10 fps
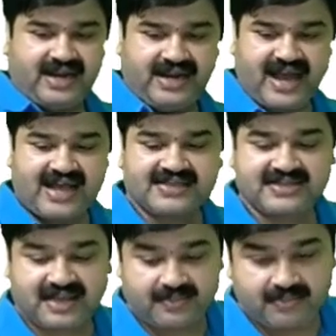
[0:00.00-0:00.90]
it
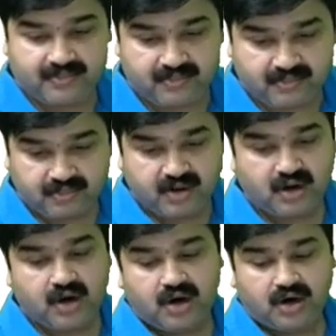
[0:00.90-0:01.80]
has some
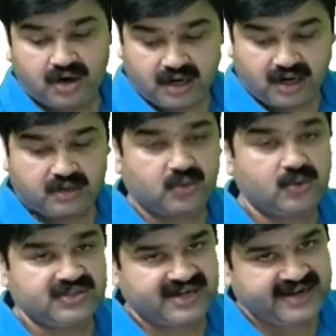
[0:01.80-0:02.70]

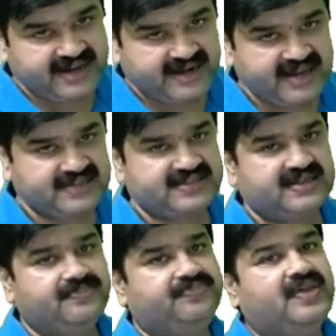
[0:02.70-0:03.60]
tools and
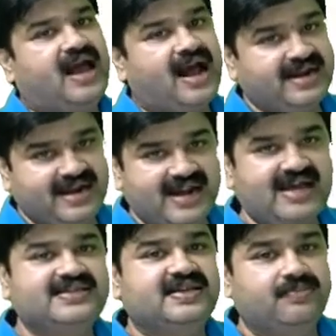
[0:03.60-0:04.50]
techniques, and it
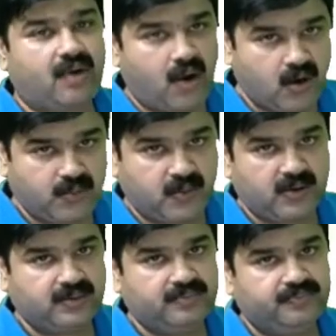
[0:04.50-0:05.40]
has some
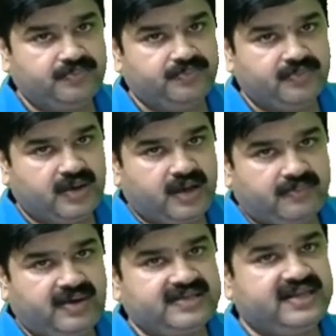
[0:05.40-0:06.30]
output.
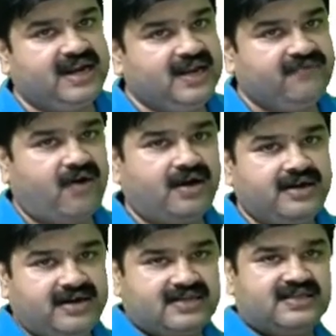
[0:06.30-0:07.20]
Basically what
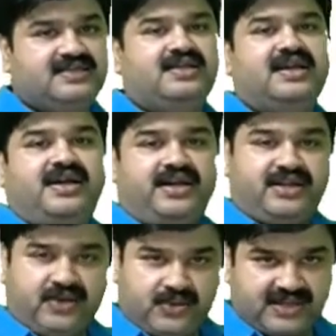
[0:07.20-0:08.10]
it does is,
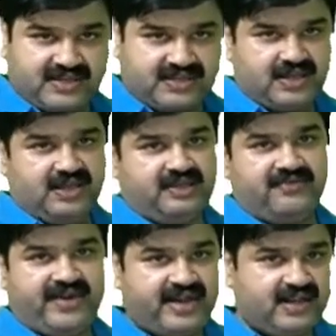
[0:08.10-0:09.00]
it uses
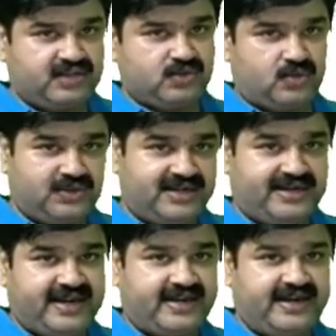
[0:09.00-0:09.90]
the various tools
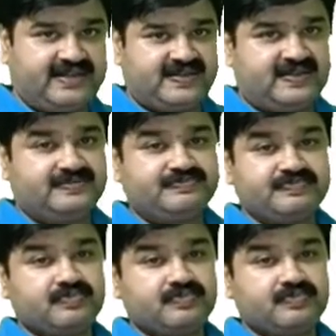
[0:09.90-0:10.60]
and techniques